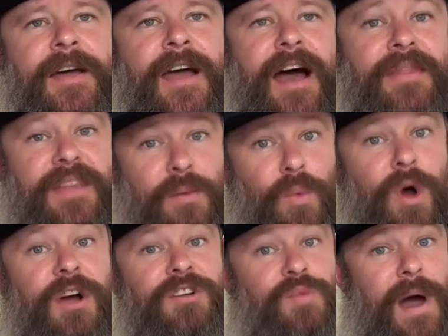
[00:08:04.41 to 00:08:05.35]
And they
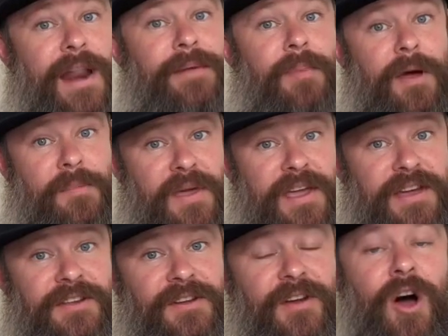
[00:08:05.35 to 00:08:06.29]
worked well in my beard.
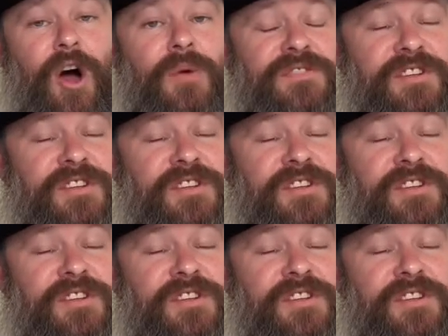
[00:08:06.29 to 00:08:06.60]
I was